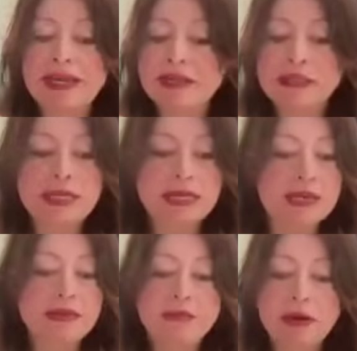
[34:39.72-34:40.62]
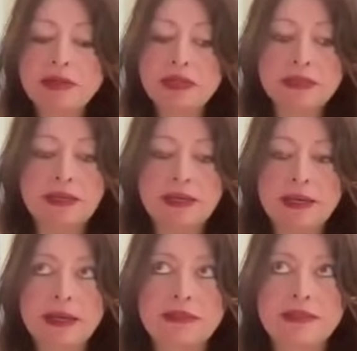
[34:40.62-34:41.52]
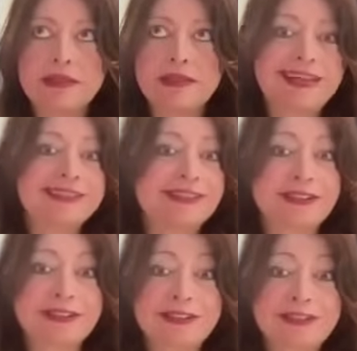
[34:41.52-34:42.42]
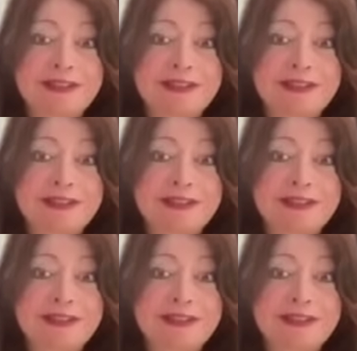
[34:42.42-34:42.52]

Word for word: D E publicly until last year, so